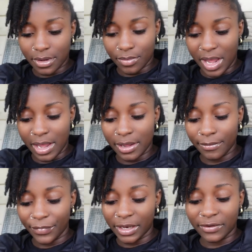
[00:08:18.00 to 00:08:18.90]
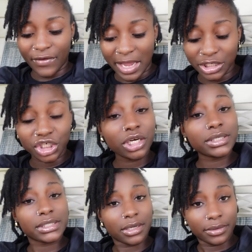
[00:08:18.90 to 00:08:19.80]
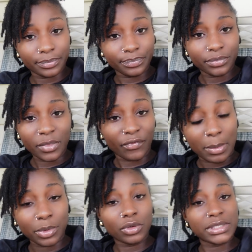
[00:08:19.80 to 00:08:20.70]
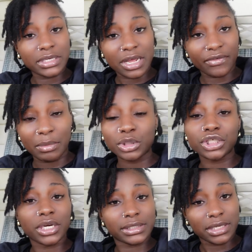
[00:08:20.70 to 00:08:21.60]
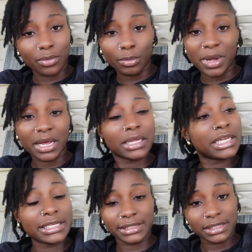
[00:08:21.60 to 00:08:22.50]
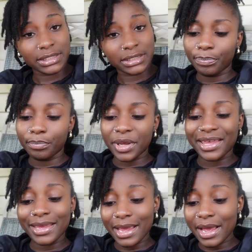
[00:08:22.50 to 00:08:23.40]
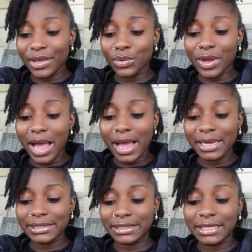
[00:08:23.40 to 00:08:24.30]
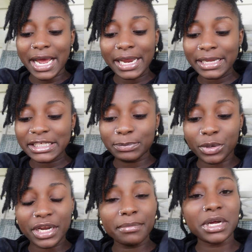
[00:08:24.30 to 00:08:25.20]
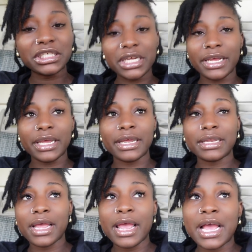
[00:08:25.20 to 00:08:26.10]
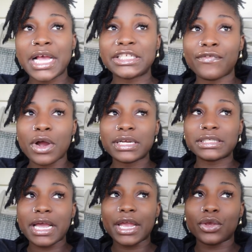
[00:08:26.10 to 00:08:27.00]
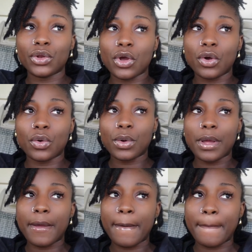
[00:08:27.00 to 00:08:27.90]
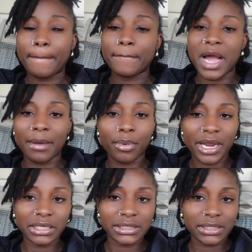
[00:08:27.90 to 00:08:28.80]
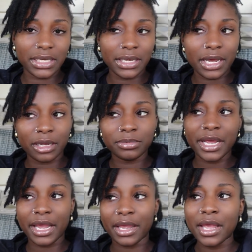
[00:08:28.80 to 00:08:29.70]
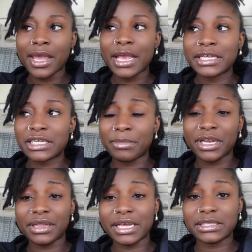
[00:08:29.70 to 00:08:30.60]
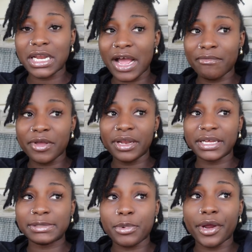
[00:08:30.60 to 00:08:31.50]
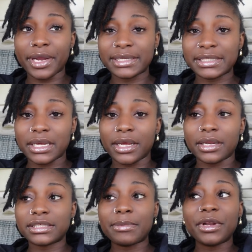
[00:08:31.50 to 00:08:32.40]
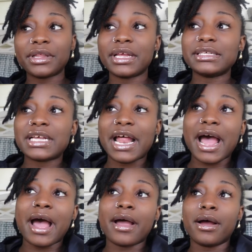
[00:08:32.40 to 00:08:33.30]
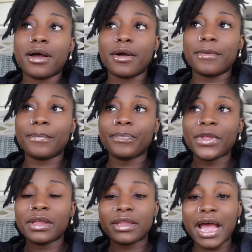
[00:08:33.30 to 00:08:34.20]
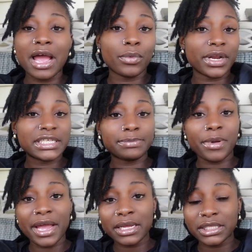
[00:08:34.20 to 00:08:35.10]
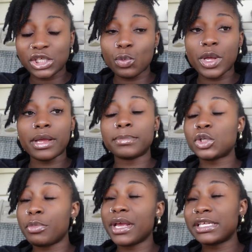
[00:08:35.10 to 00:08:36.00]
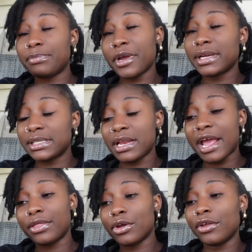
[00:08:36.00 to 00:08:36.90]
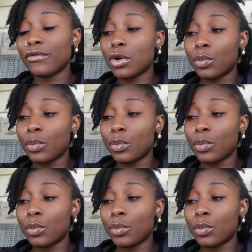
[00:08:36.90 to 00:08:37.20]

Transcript: okay? And if I can share some, if I produce enough, I'm gonna share some with my nieces. But yeah, you guys, that is pretty much it as far as, like, you know, my pregnancy update, some of the things that I've been experiencing, some of the things that I would expect to be experiencing at 34